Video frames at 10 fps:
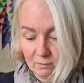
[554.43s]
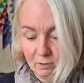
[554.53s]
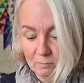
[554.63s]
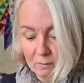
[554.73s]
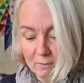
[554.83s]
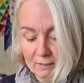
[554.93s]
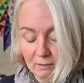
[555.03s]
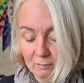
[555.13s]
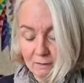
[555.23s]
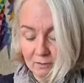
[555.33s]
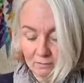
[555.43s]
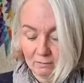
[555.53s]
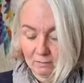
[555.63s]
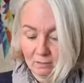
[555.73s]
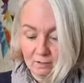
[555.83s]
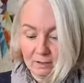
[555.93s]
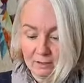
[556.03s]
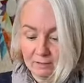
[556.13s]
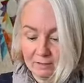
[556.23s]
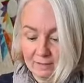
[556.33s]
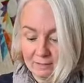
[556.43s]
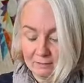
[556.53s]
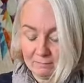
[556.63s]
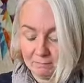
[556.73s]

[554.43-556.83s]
Or maybe a little bit earlier than that.